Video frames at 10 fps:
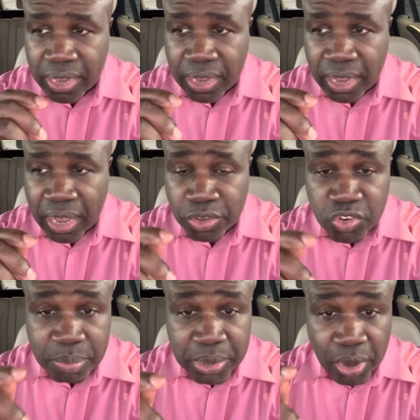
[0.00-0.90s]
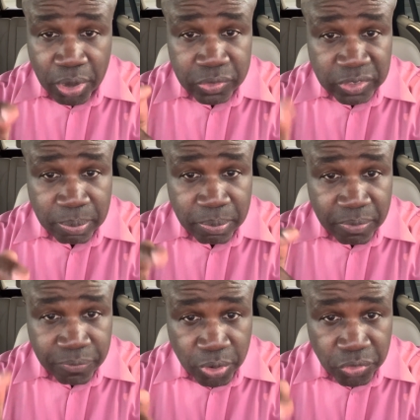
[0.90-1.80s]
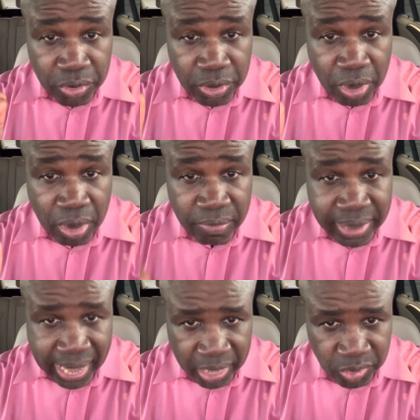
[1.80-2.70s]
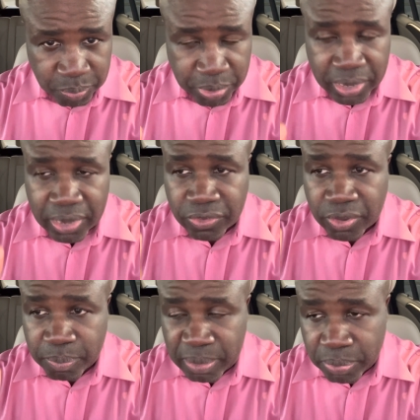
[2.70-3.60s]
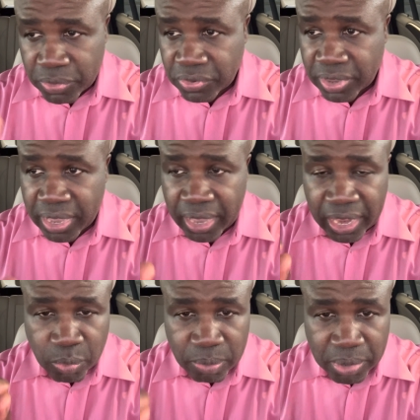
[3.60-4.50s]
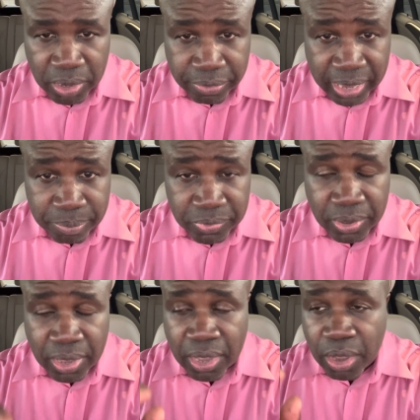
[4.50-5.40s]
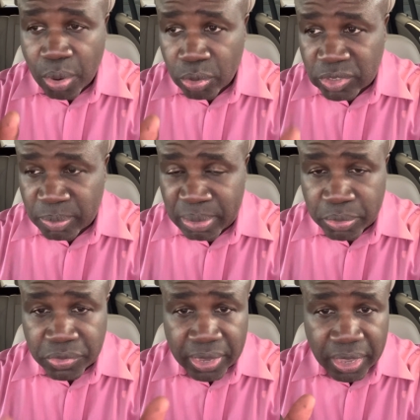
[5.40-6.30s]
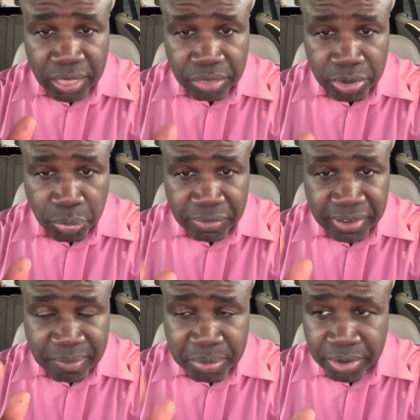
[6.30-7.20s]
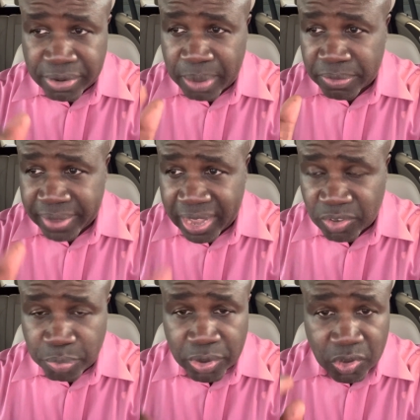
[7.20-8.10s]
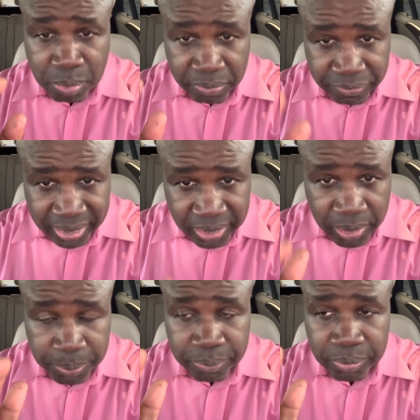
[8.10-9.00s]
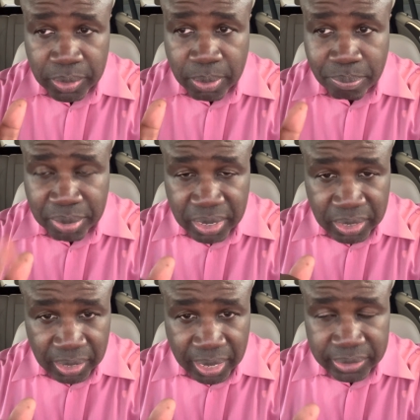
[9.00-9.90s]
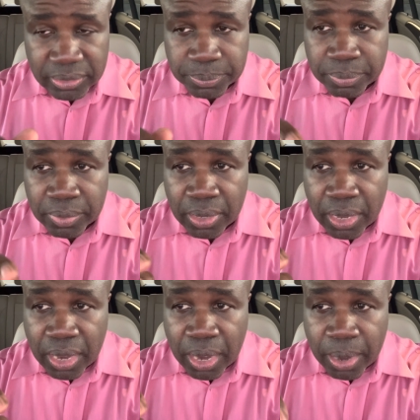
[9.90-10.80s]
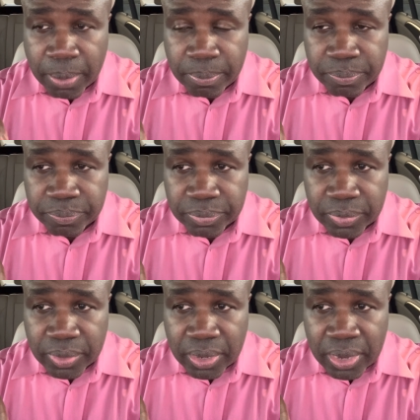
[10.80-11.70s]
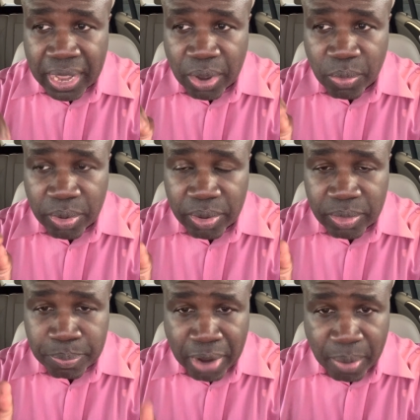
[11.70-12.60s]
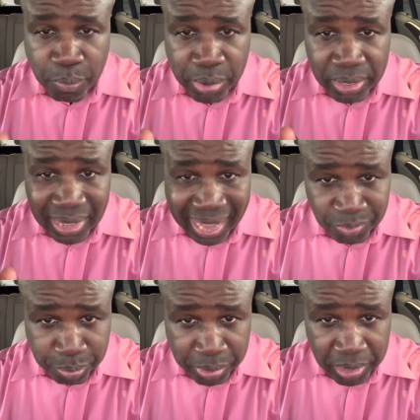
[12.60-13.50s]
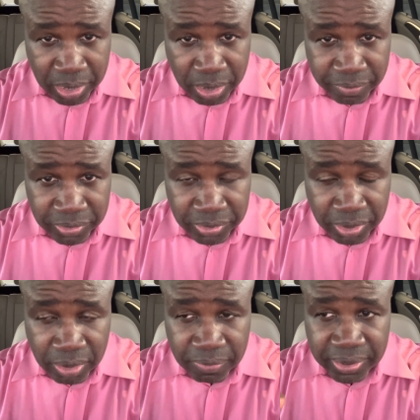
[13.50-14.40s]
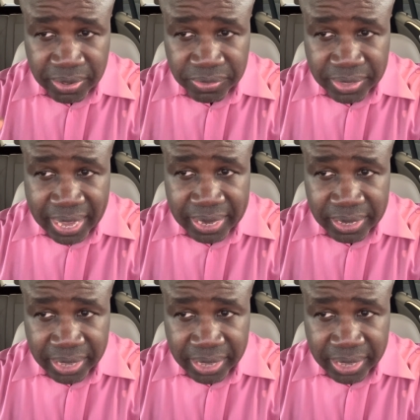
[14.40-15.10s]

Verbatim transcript: uh, you should be on some version of aspirin. And some people would say 81 milligrams, or some people would say 325 milligrams of aspirin to prevent blood clots. Um, now, the problem with aspirin in and of itself is that it